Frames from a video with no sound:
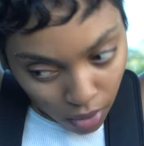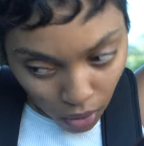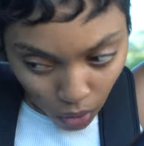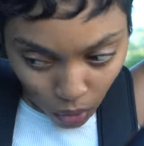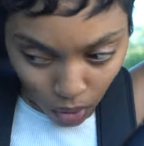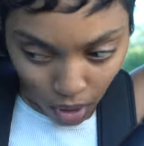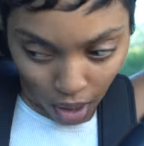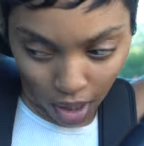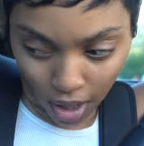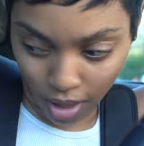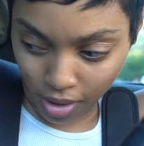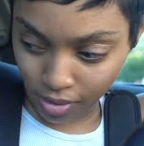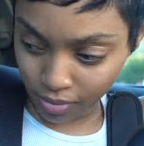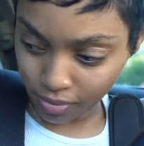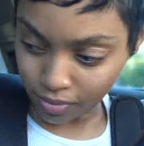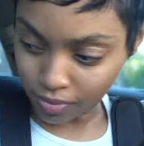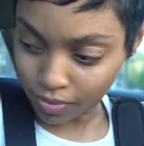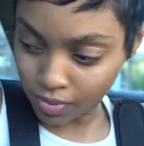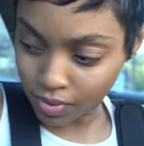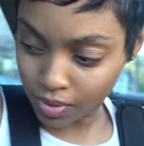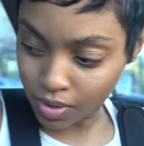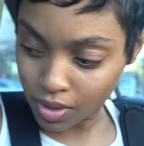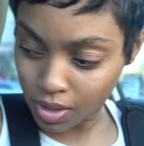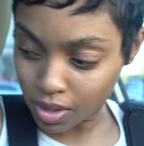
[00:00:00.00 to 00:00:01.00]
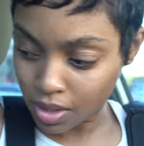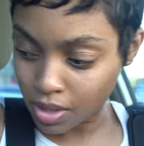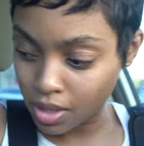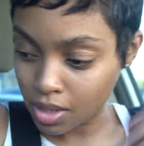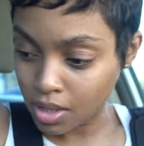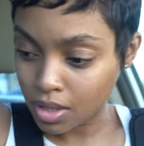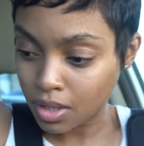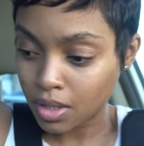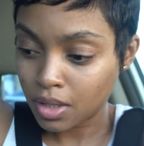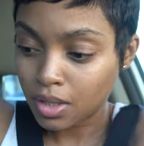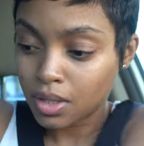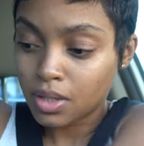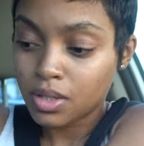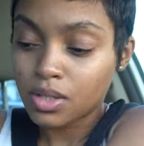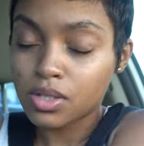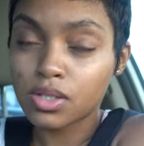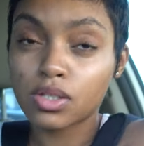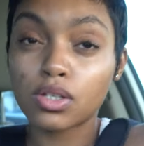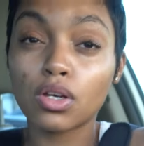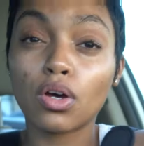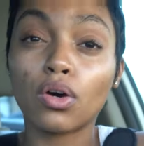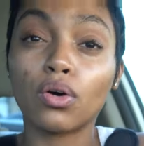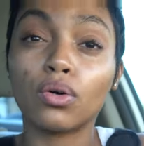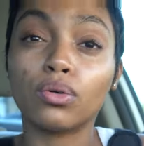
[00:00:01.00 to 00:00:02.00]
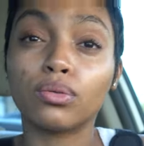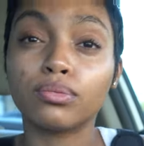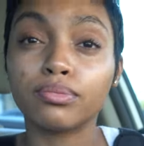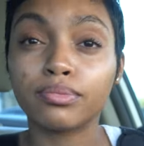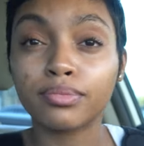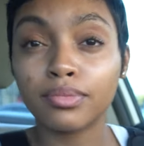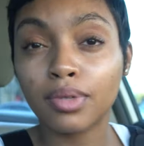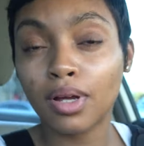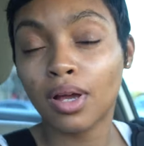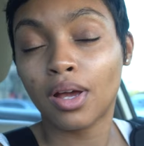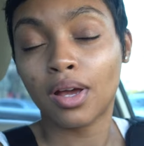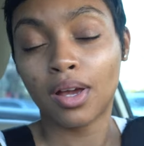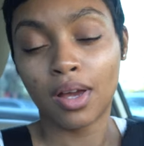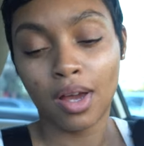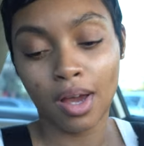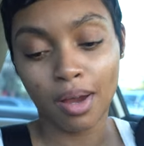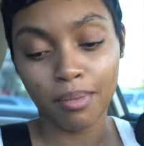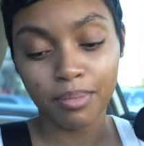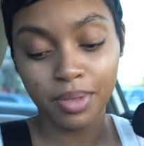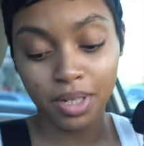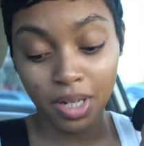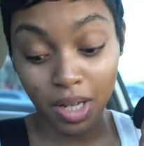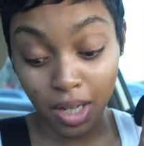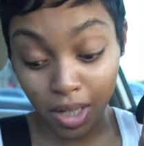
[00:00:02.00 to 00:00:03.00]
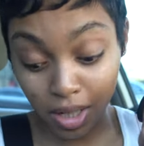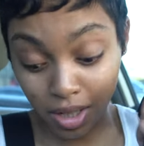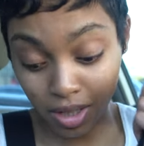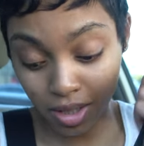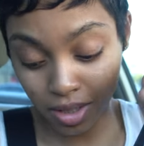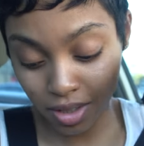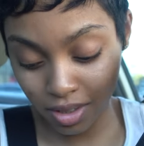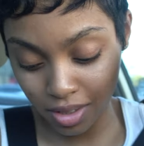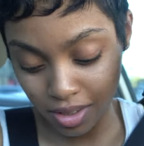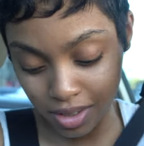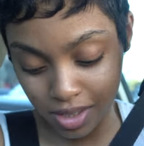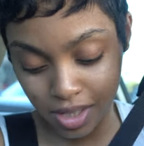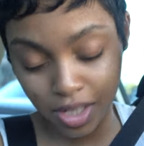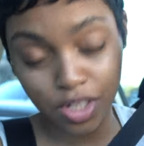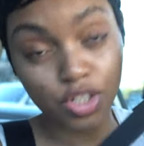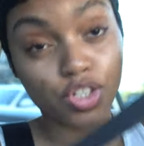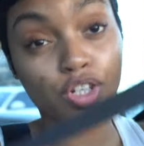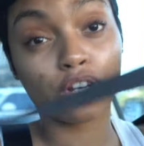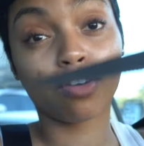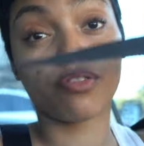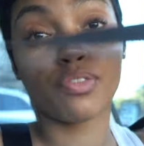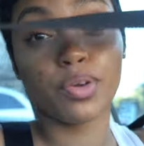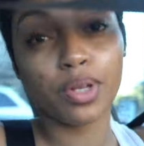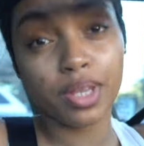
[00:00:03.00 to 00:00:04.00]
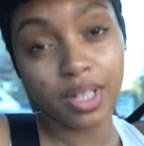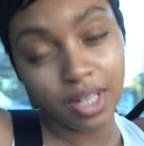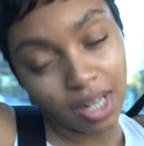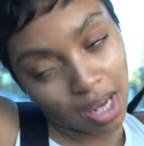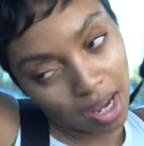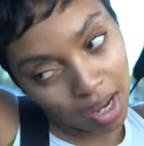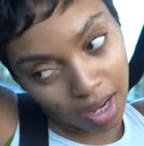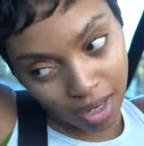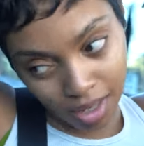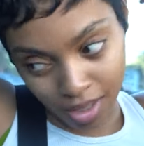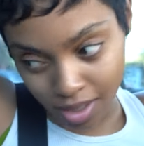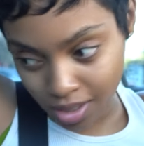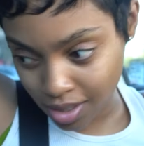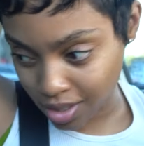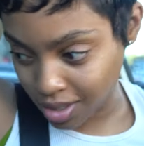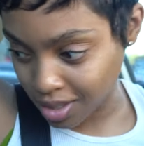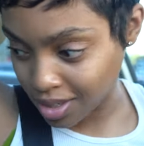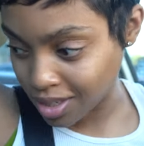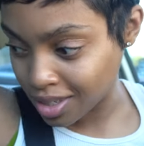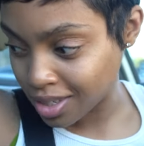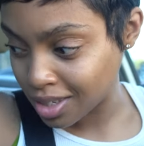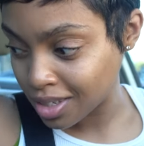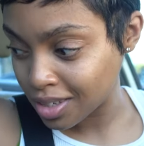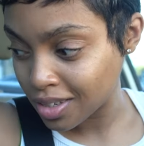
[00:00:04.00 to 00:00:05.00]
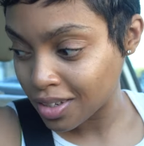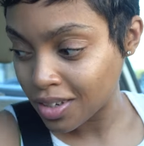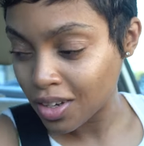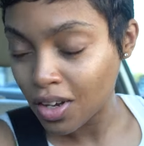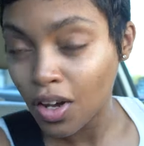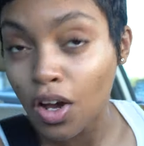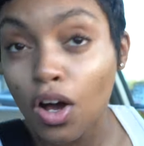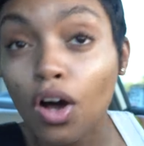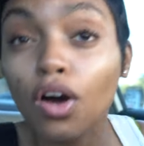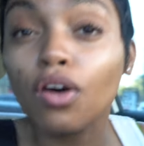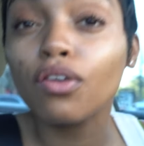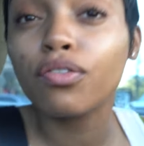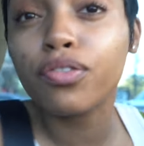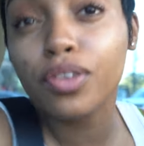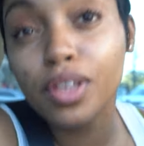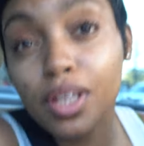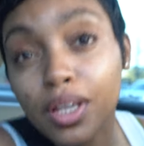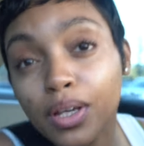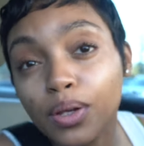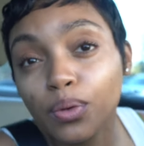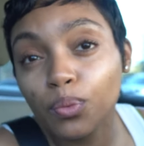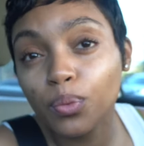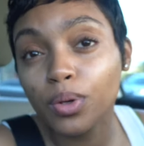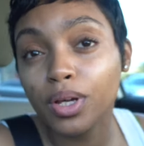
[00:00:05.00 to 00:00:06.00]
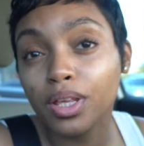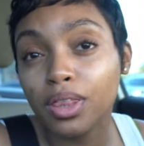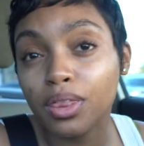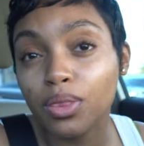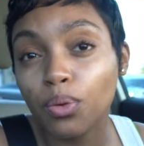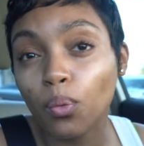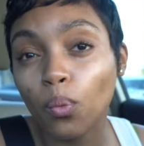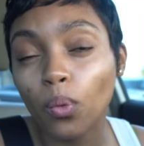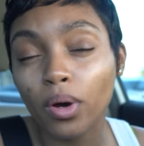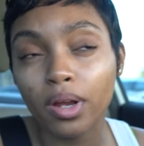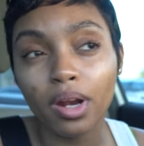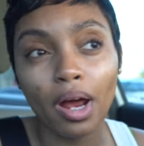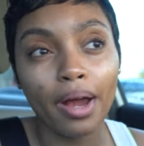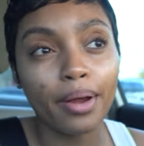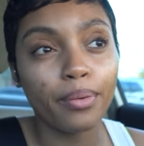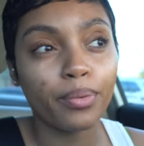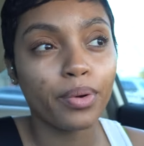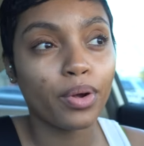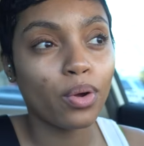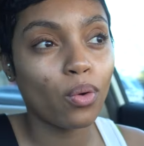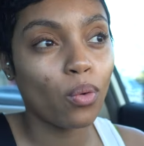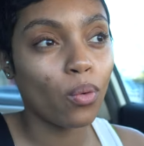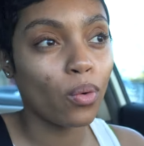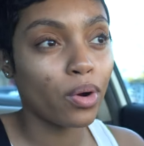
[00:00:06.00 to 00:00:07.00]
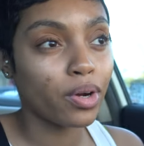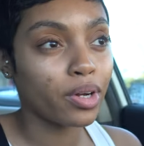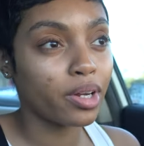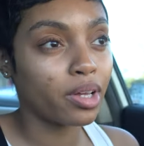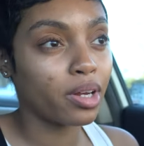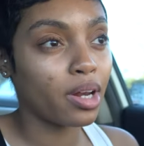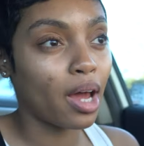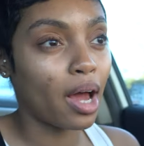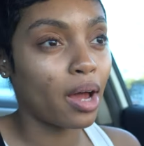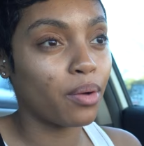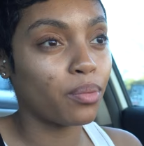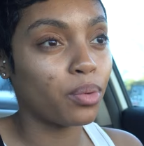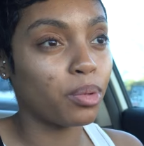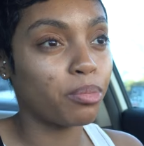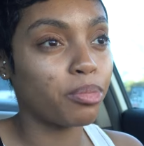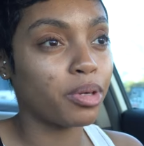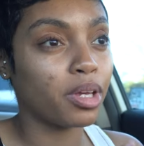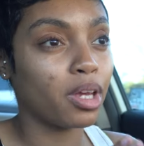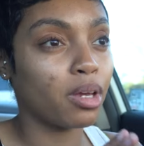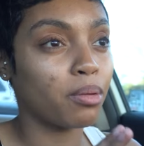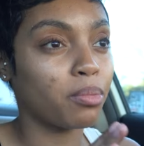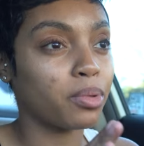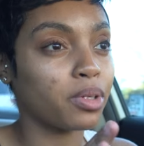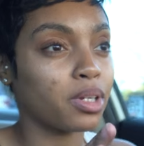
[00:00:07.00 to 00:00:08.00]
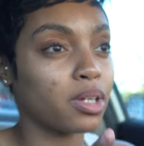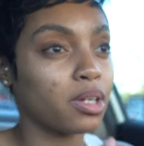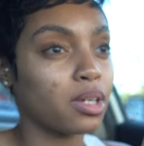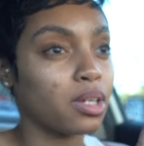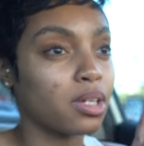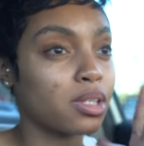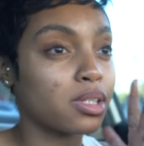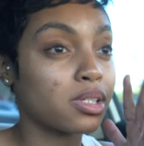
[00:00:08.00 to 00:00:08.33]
or deal is in our face, every influencer is unboxing things I can afford right now, every matching pajama set, every